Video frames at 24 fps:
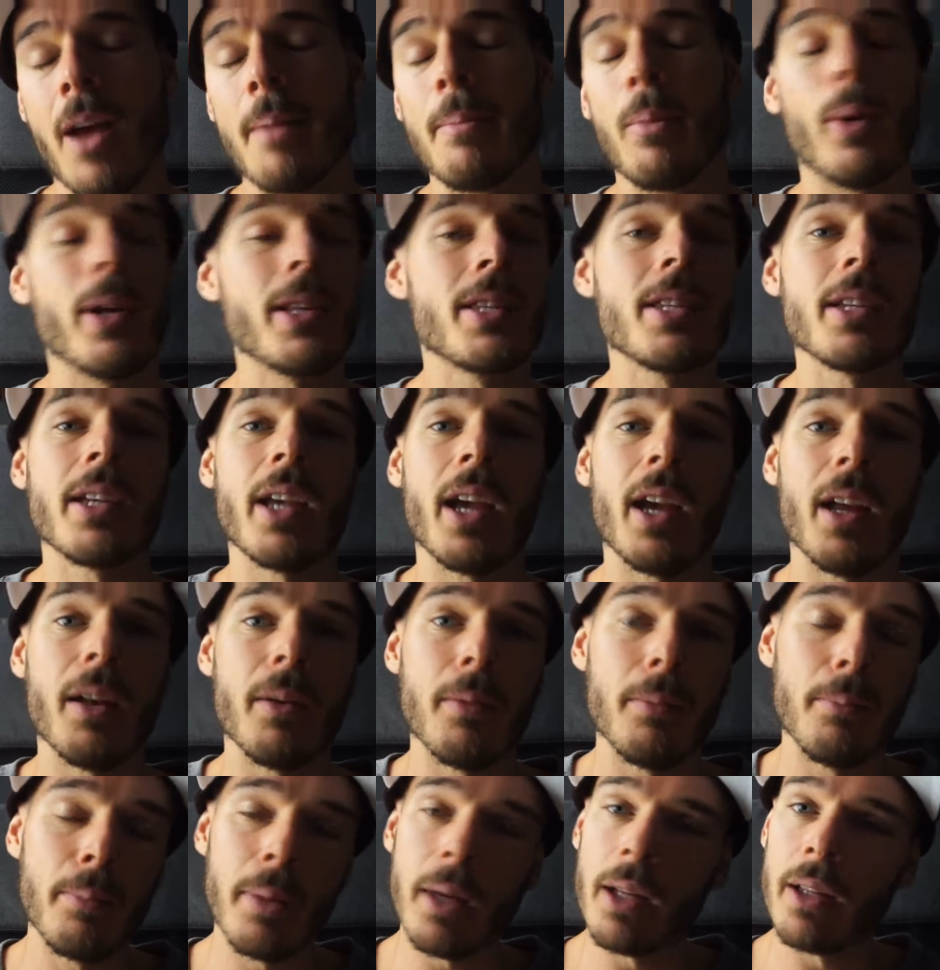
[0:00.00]
But once again,
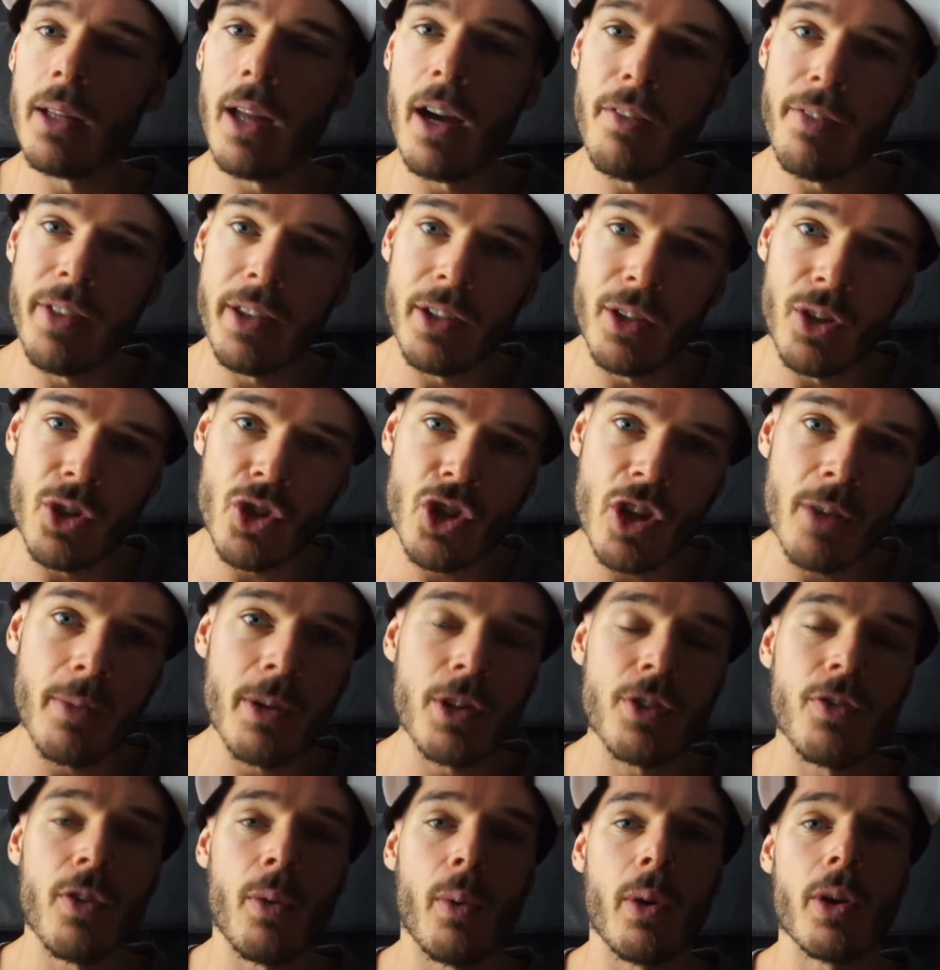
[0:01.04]
big love, thank you so
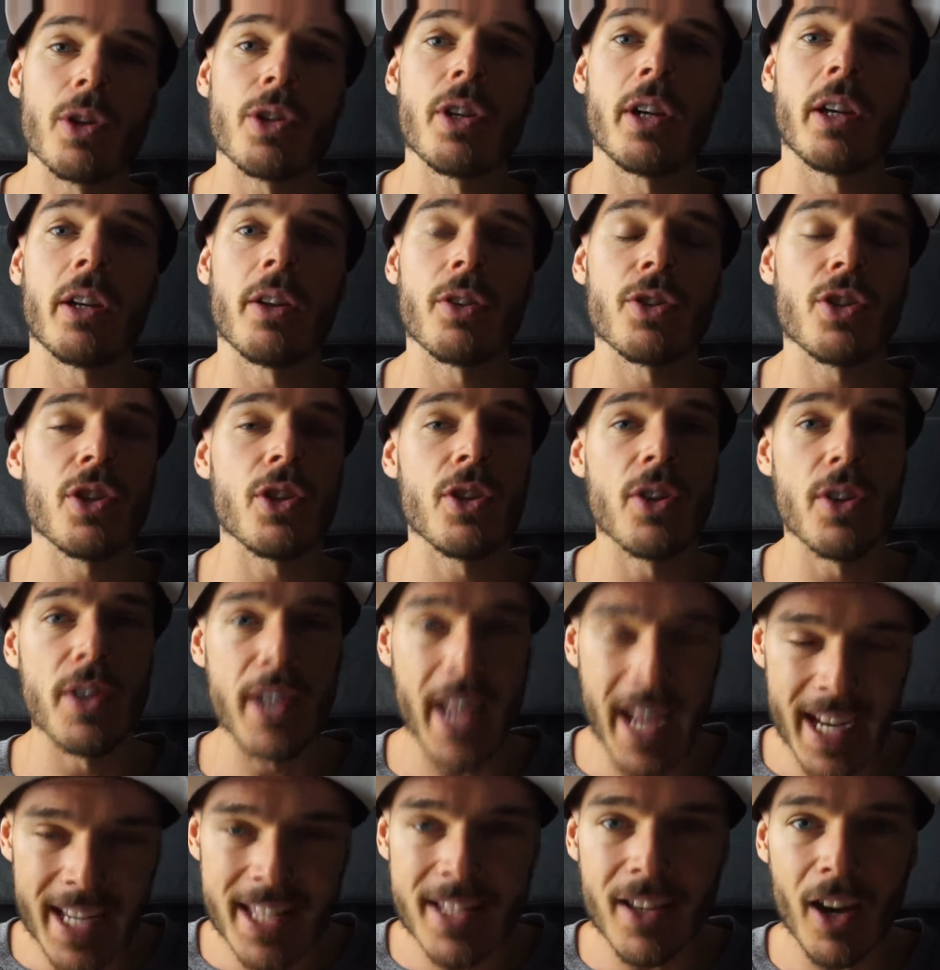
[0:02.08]
much for watching, and I'll see you
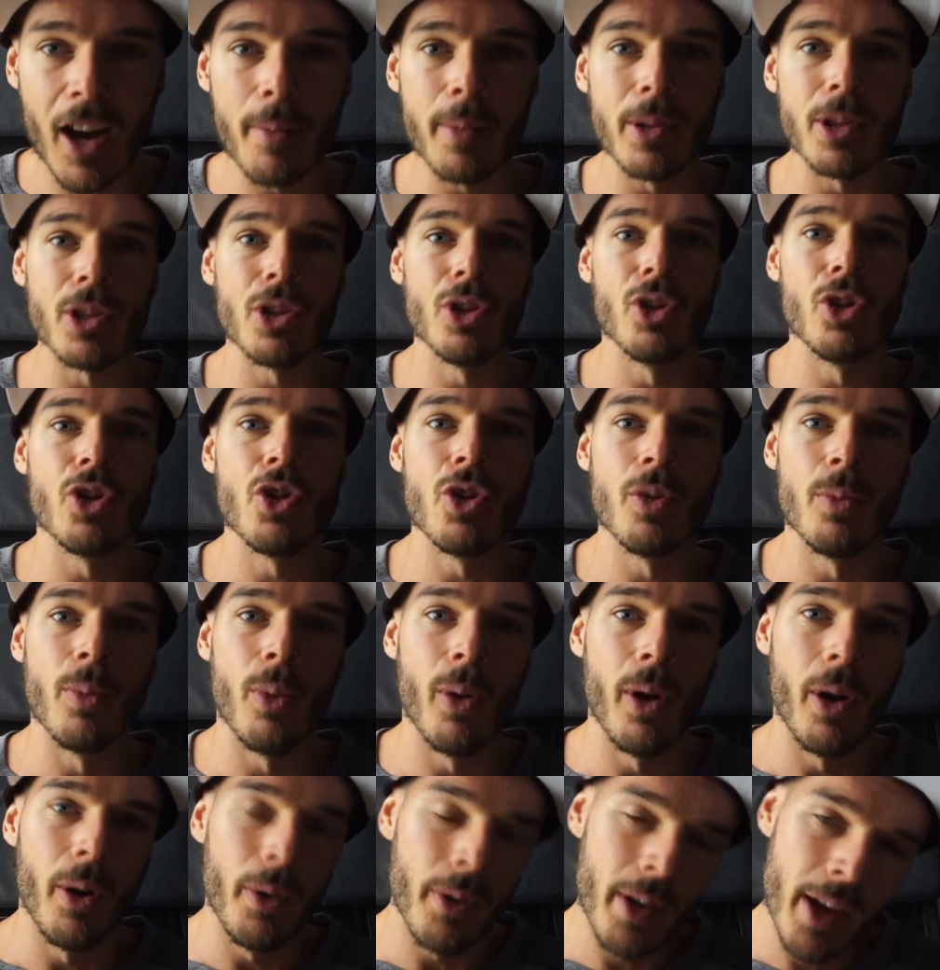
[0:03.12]
next time in the YouTube
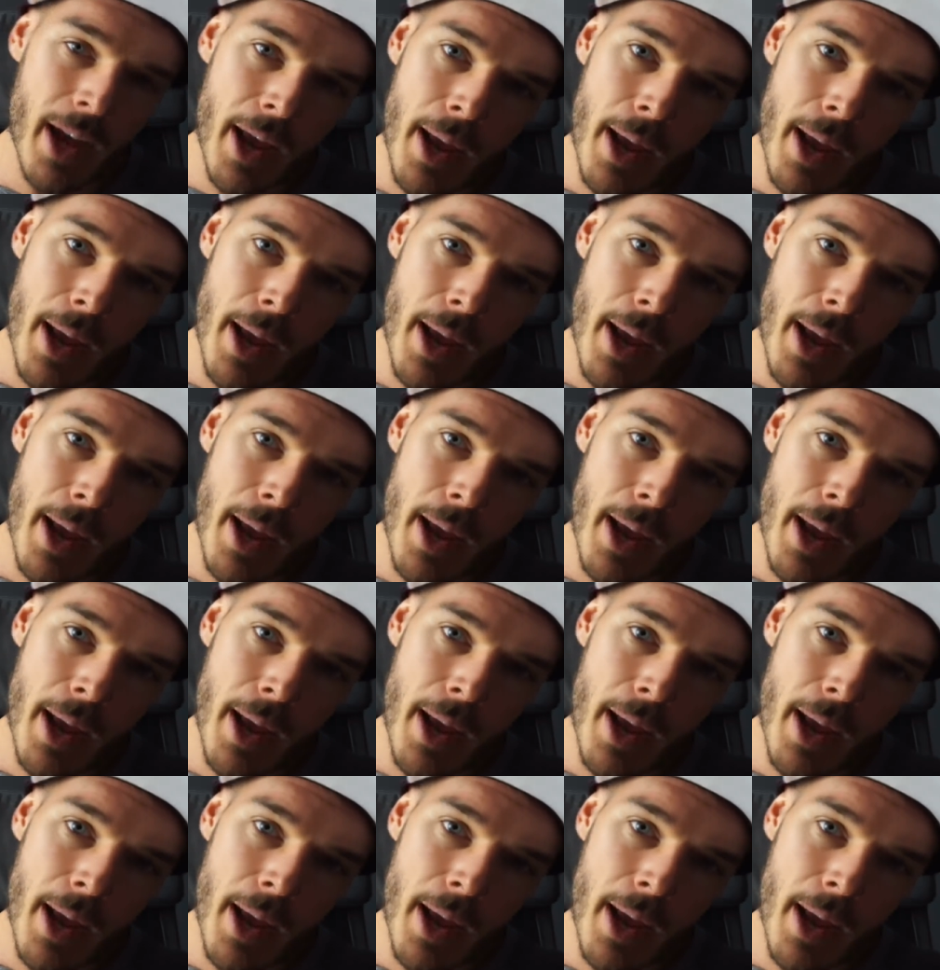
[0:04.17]
world.